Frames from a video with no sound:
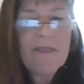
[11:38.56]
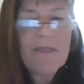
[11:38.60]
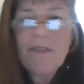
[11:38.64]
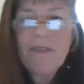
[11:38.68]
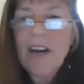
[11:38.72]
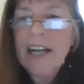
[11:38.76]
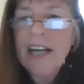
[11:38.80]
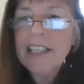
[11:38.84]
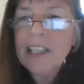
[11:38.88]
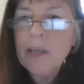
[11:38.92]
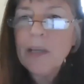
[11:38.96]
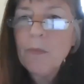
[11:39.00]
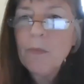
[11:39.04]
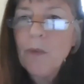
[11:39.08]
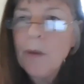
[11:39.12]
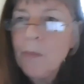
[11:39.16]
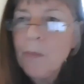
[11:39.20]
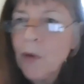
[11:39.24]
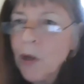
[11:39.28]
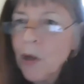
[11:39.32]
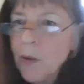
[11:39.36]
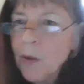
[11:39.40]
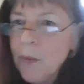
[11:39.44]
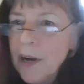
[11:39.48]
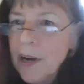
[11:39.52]
finally, one
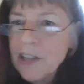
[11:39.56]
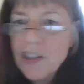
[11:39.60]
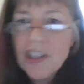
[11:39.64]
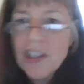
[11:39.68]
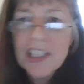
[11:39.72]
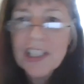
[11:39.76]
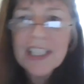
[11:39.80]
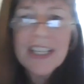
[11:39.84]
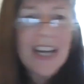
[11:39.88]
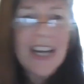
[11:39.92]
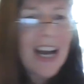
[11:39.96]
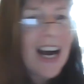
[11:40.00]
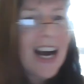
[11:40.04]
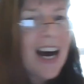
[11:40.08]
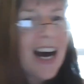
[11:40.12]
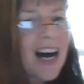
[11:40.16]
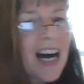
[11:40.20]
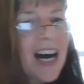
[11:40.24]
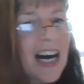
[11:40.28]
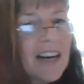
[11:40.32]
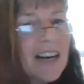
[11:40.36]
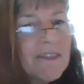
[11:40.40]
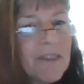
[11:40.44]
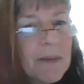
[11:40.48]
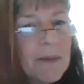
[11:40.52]
more question
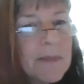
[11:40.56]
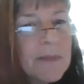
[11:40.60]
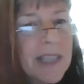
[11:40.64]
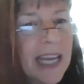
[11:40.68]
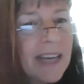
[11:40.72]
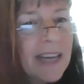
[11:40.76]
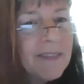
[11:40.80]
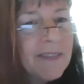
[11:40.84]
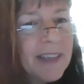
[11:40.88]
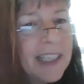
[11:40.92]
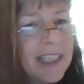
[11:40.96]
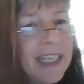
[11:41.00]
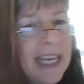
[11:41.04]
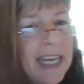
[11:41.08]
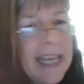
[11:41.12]
from David.